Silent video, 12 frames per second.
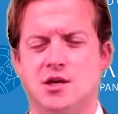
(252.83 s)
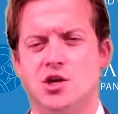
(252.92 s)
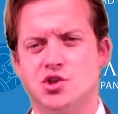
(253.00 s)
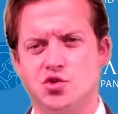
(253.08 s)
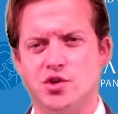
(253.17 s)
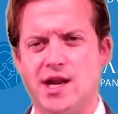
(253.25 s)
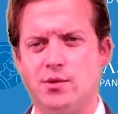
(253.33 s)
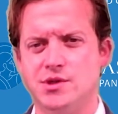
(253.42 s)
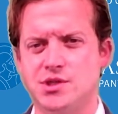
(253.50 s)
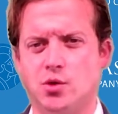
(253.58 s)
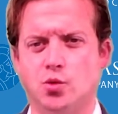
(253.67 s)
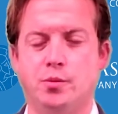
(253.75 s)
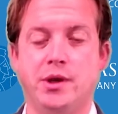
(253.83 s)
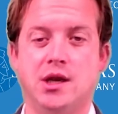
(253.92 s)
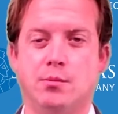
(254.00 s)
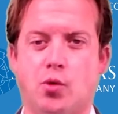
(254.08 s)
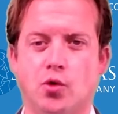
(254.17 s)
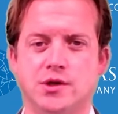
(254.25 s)
So the net result will be an
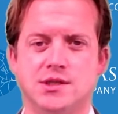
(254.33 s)
important